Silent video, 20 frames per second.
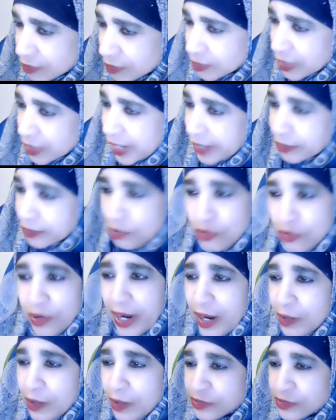That, who
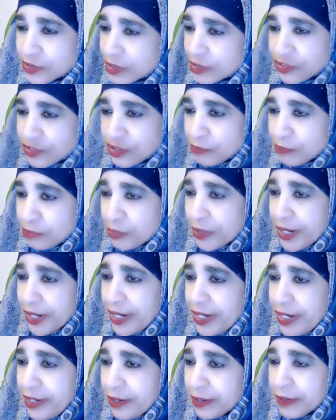else?
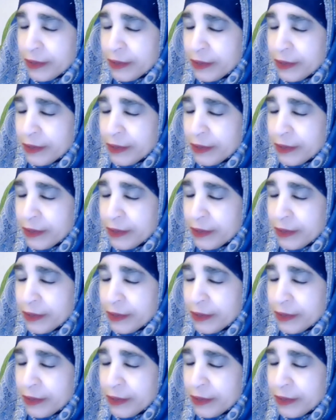Sabrine?